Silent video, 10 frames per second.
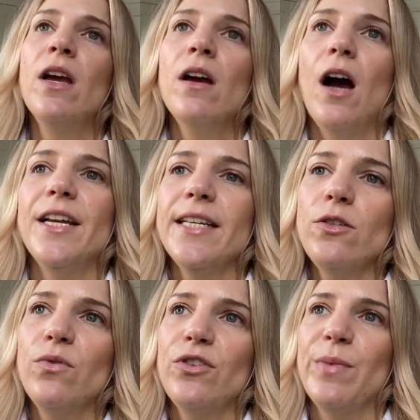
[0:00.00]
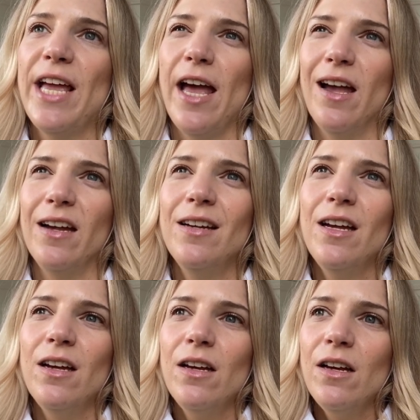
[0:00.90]
I tend to wash my hair
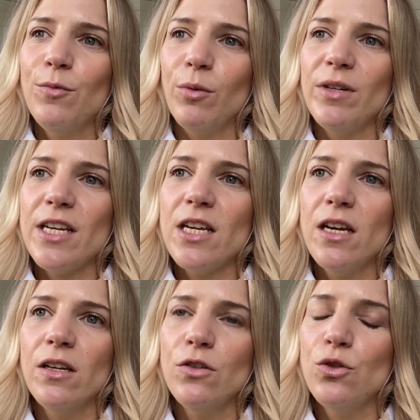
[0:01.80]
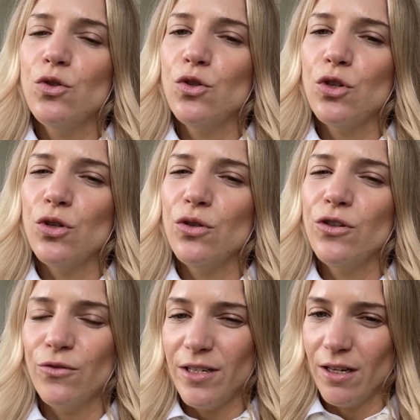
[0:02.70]
probably 2 to
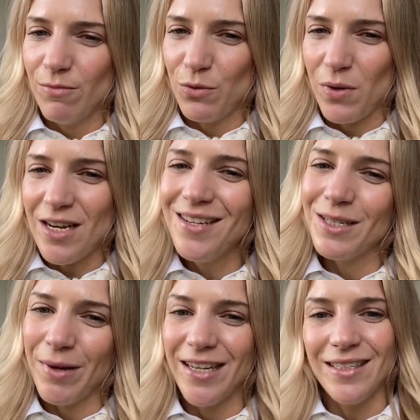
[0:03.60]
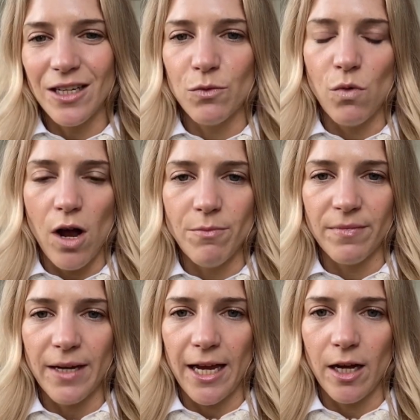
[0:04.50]
3 times a week, depending on what I'm
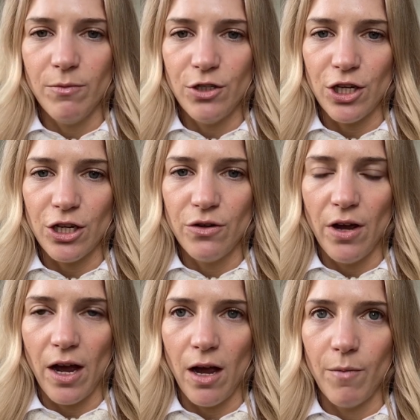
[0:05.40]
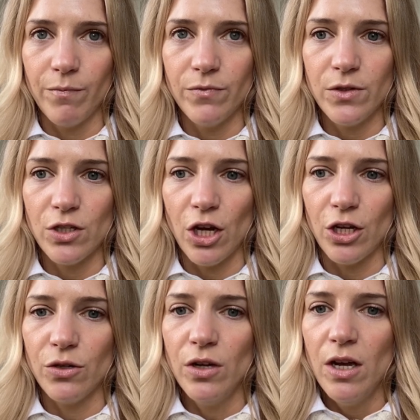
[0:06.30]
getting up to.
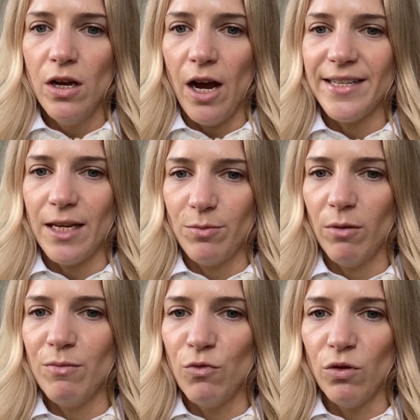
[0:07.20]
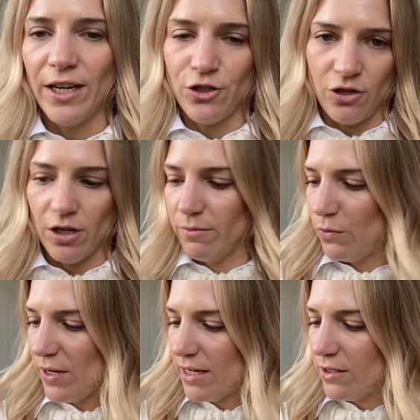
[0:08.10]
So I'd say it's probably more like 2 times a week.